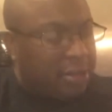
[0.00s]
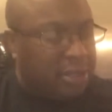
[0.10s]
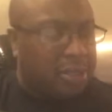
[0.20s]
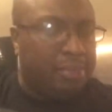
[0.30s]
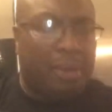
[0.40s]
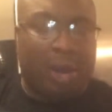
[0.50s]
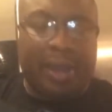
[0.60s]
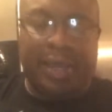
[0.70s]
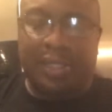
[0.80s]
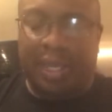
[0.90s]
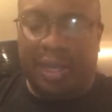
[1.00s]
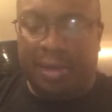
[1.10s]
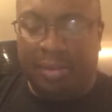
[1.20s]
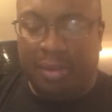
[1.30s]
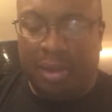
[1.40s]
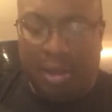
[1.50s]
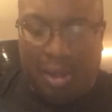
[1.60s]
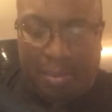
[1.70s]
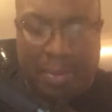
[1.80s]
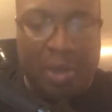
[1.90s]
It's a Mark 18
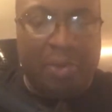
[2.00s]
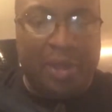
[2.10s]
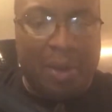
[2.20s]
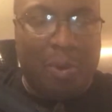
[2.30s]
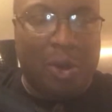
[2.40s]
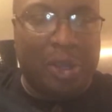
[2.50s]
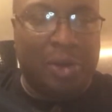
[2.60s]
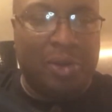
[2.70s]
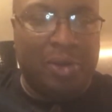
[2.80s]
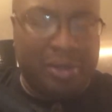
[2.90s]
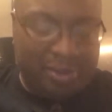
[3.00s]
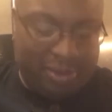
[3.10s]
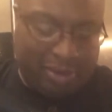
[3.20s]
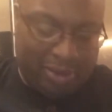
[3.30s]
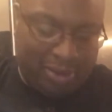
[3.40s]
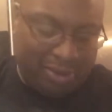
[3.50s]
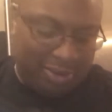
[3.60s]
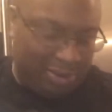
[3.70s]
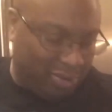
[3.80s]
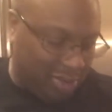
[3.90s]
build that I'm working on.
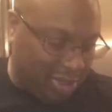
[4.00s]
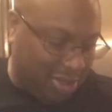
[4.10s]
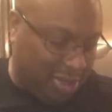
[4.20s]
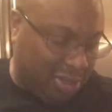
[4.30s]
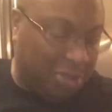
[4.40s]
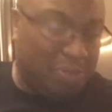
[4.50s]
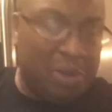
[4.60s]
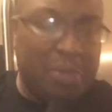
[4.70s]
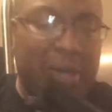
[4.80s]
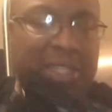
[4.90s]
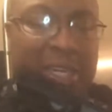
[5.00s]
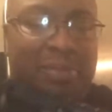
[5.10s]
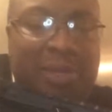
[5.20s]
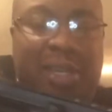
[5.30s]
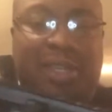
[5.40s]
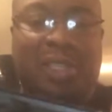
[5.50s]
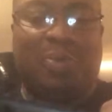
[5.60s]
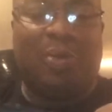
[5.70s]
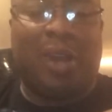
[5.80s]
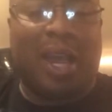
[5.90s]
It's pretty much empty at this
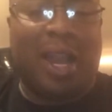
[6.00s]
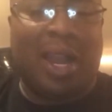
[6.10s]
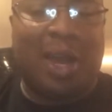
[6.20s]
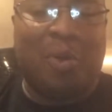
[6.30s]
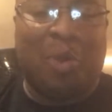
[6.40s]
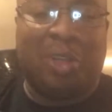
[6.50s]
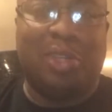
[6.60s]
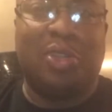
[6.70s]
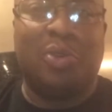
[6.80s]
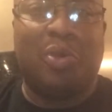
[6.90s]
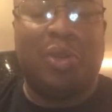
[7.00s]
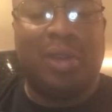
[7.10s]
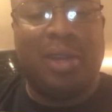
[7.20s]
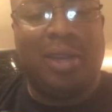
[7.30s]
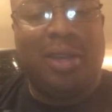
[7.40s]
point. I got a lot of work to do on it.